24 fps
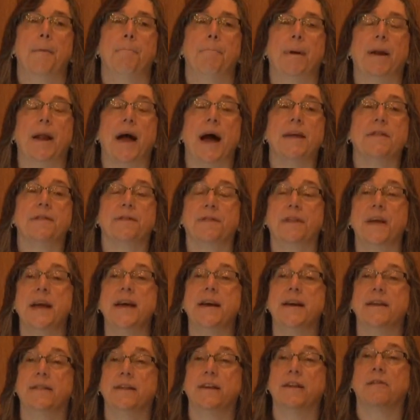But I
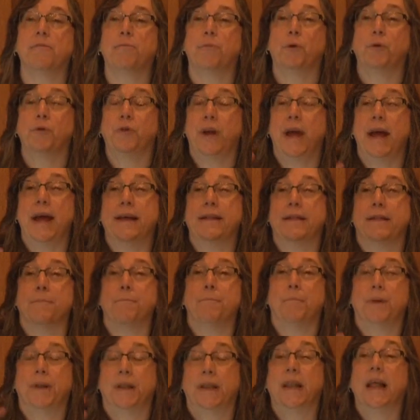think this will take the
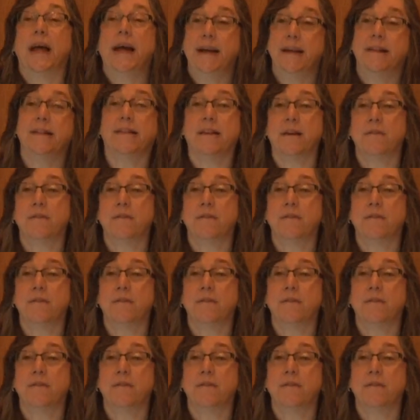place